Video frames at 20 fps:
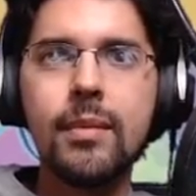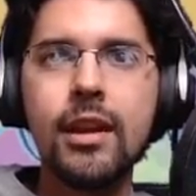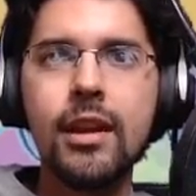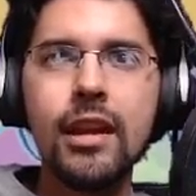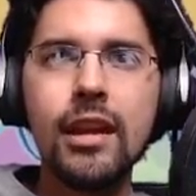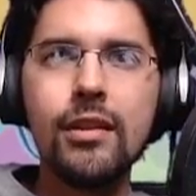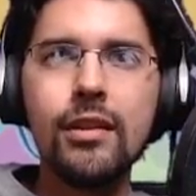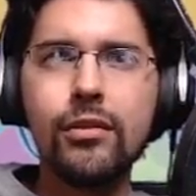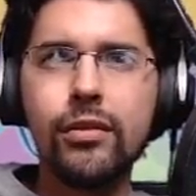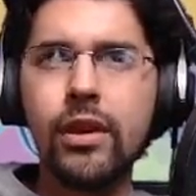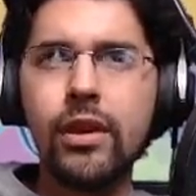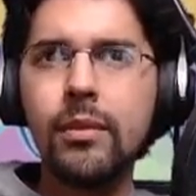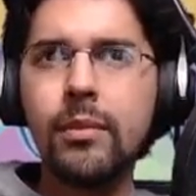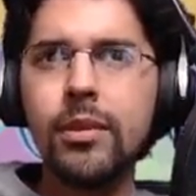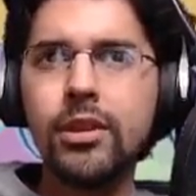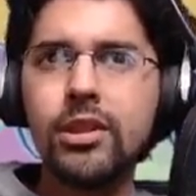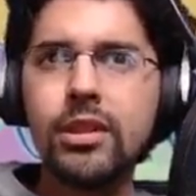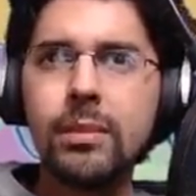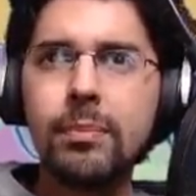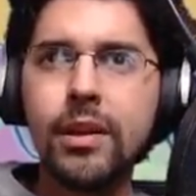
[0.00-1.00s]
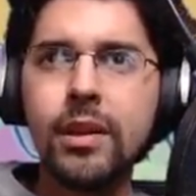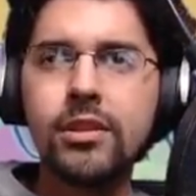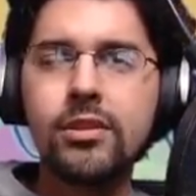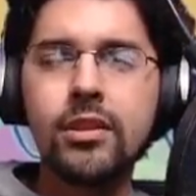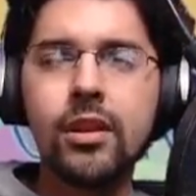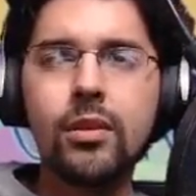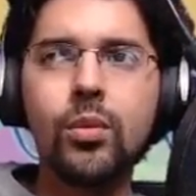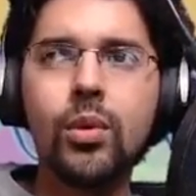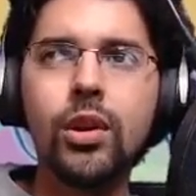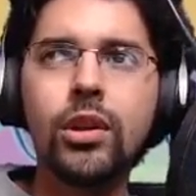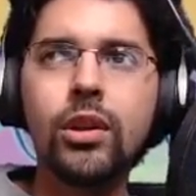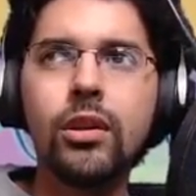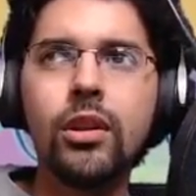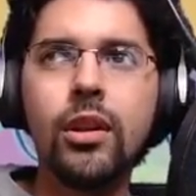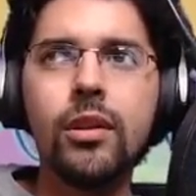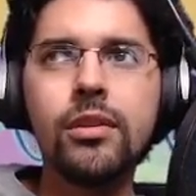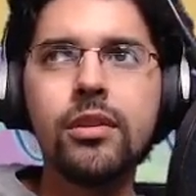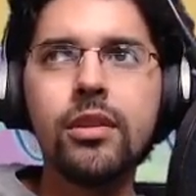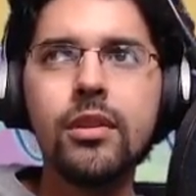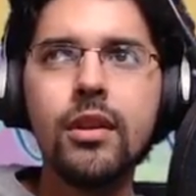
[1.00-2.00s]
It very much depends on what
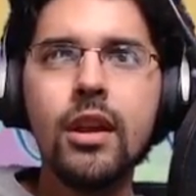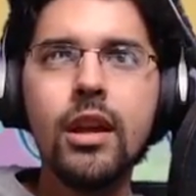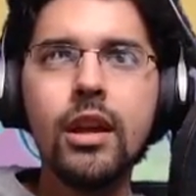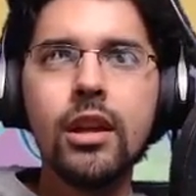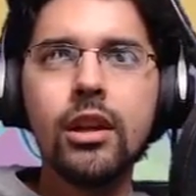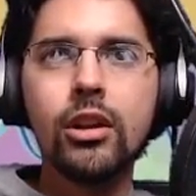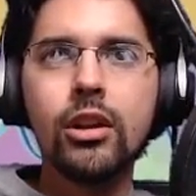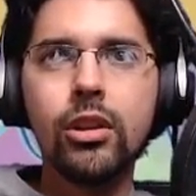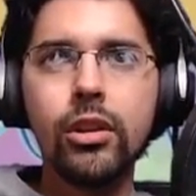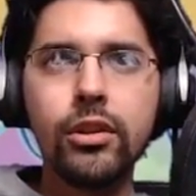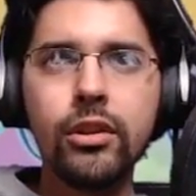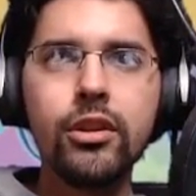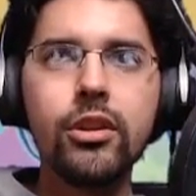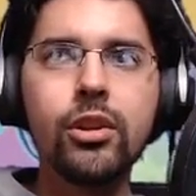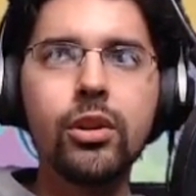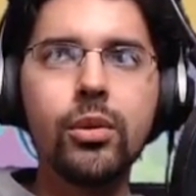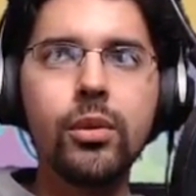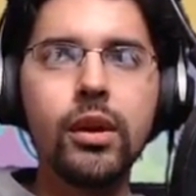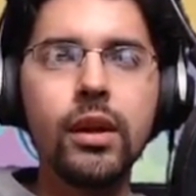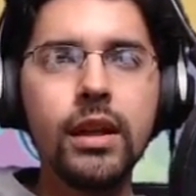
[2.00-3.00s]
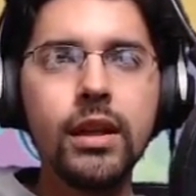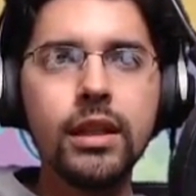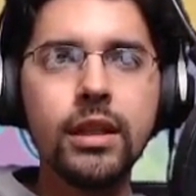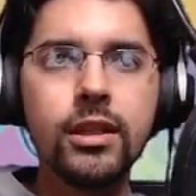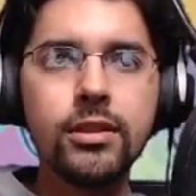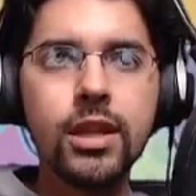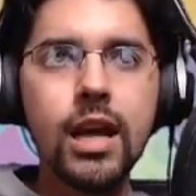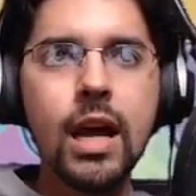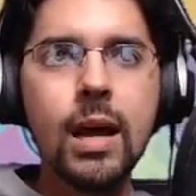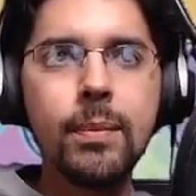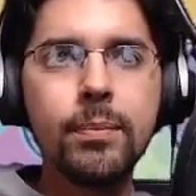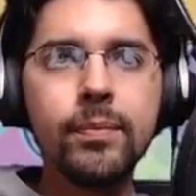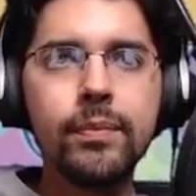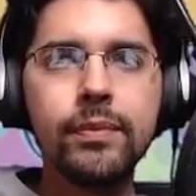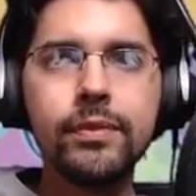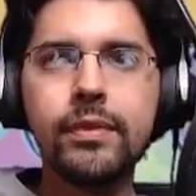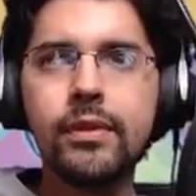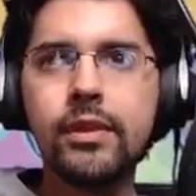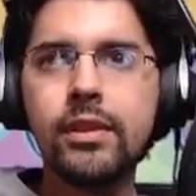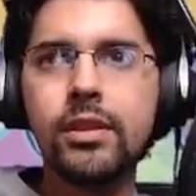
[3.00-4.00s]
clothing you're wearing at the top
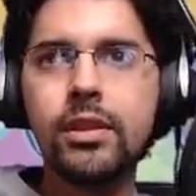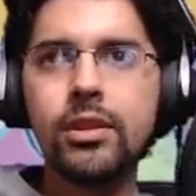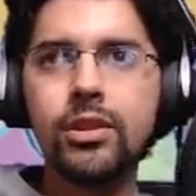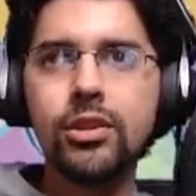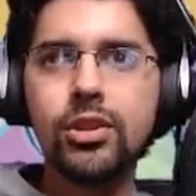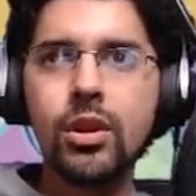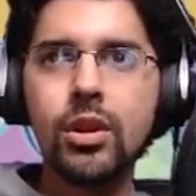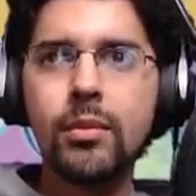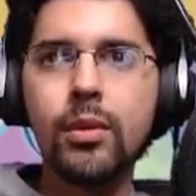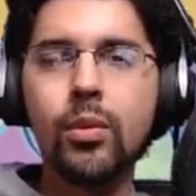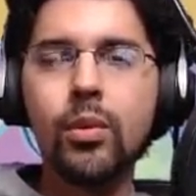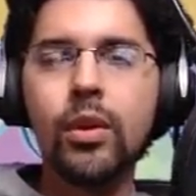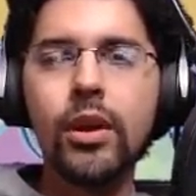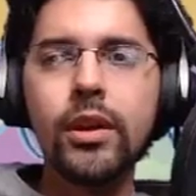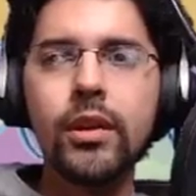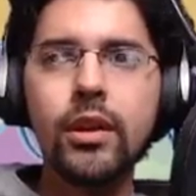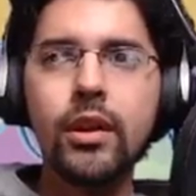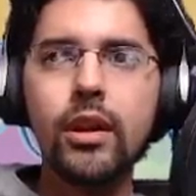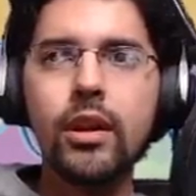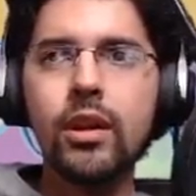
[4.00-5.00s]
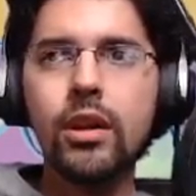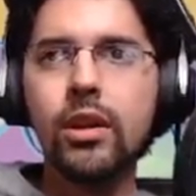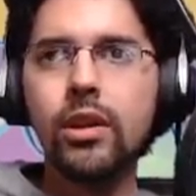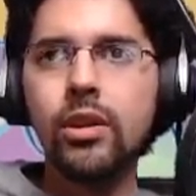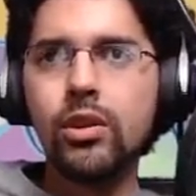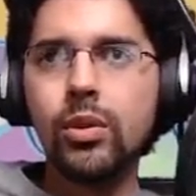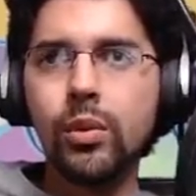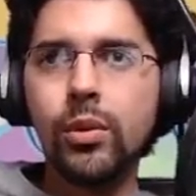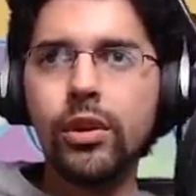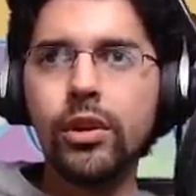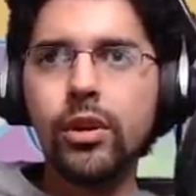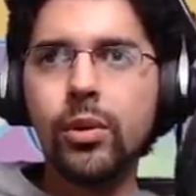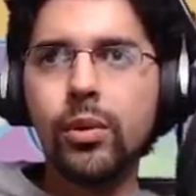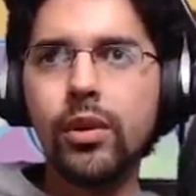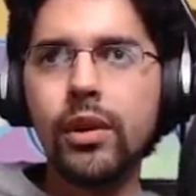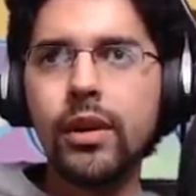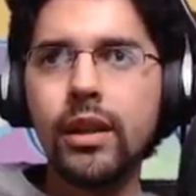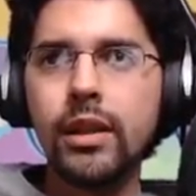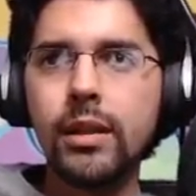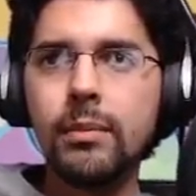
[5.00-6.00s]
to determine what underwear you're
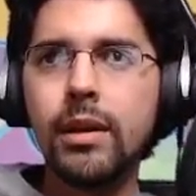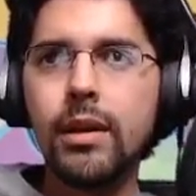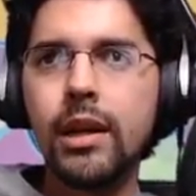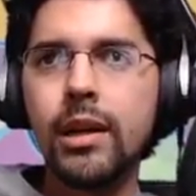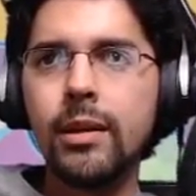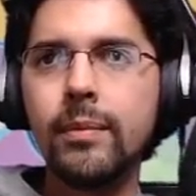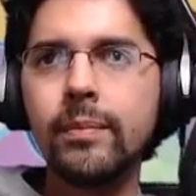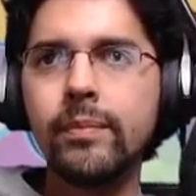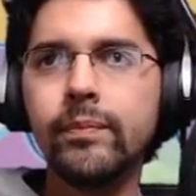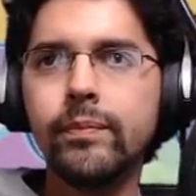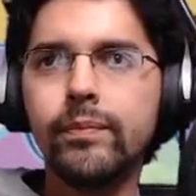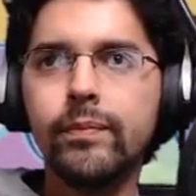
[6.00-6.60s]
wearing at the bottom.